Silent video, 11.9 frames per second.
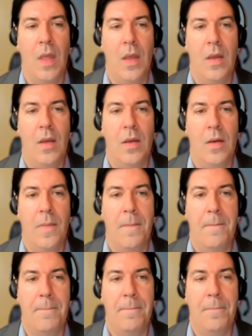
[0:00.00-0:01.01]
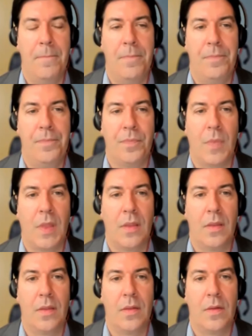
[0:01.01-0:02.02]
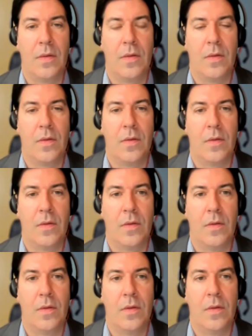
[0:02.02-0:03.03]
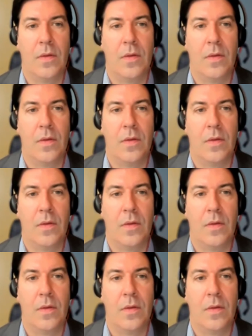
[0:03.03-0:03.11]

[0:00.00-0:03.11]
The person shown says nothing.